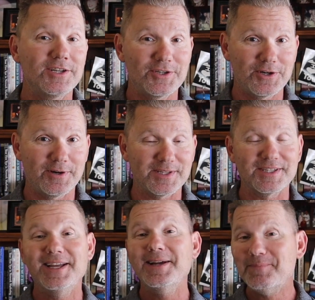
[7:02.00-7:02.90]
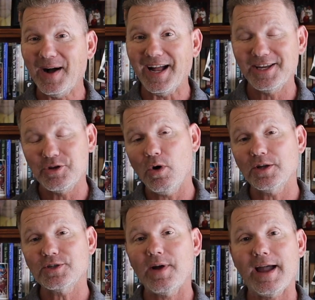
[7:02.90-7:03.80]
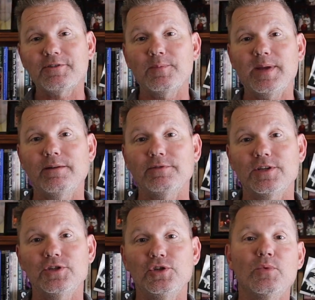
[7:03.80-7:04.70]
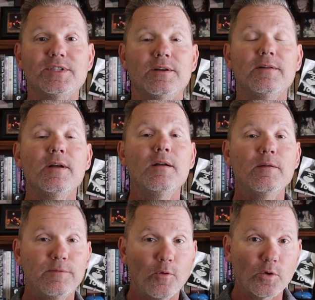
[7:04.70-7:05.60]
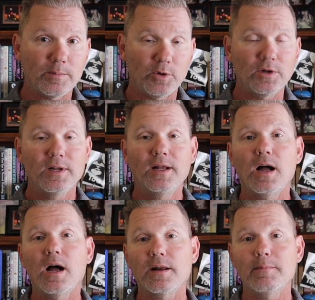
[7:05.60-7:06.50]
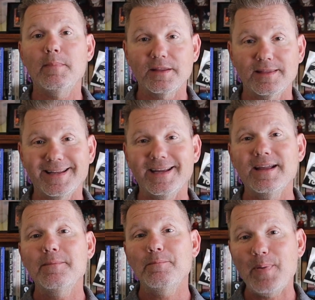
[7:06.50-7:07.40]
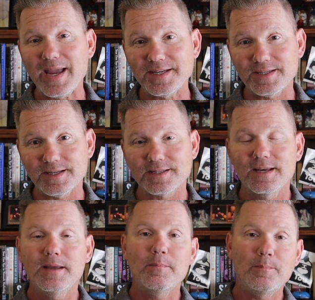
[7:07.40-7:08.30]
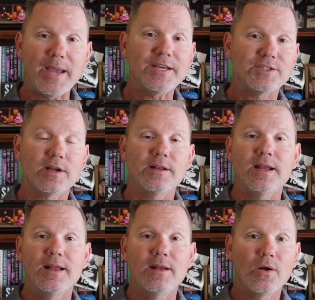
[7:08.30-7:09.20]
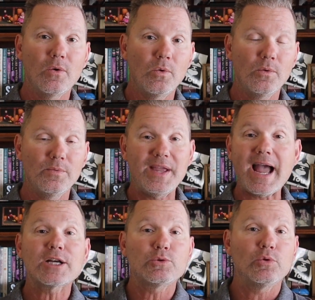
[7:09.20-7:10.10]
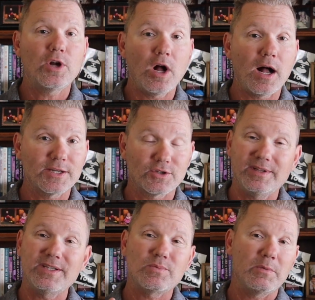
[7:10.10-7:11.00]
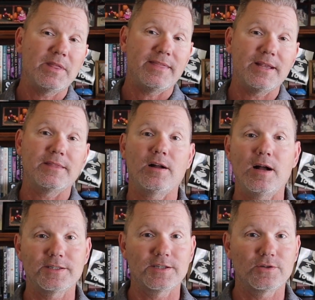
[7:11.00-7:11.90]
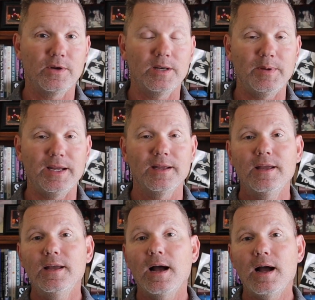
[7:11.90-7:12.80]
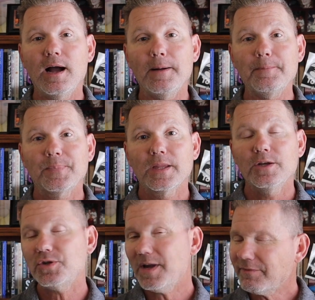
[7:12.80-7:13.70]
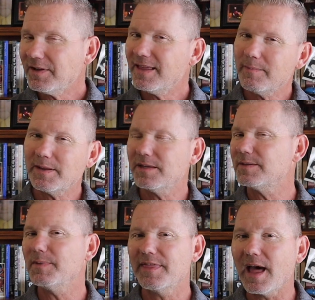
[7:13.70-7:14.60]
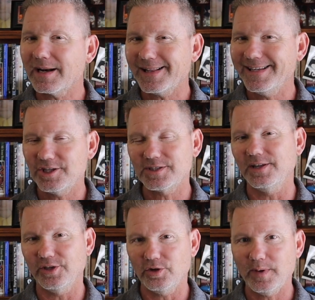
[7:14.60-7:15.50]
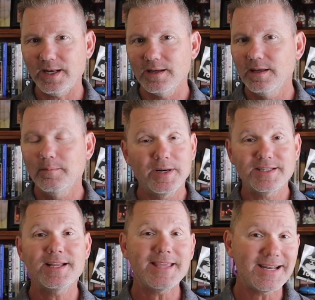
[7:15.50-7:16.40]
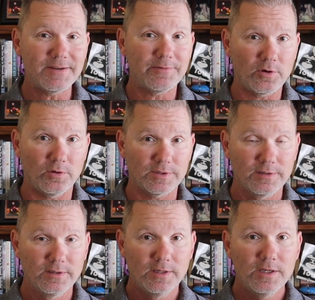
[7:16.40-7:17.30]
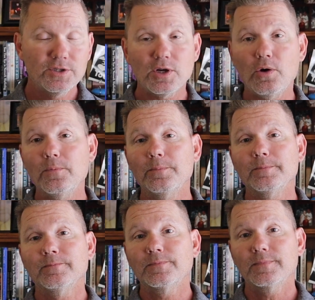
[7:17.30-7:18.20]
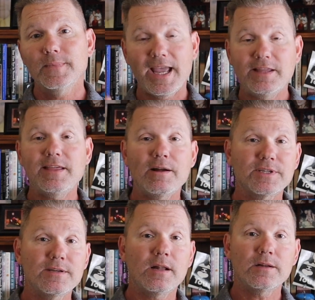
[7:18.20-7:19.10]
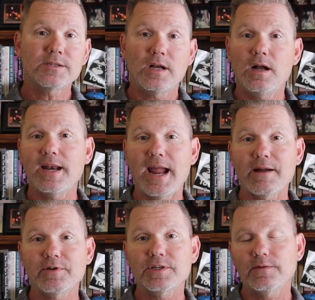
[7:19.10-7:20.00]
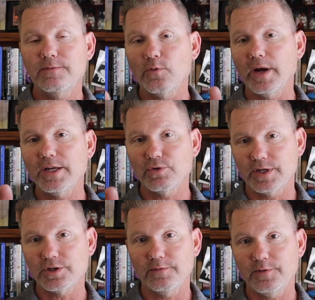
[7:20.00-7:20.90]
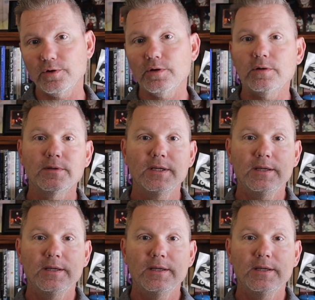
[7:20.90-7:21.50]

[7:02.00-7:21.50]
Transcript: insurance. But you also have to be able to do what's affordable on a monthly basis based on the actual cost, or at least what we think the cost is going to be. So you have to think about this methodically just a little bit, but it's not that difficult. So $8,000 on average for a traditional funeral,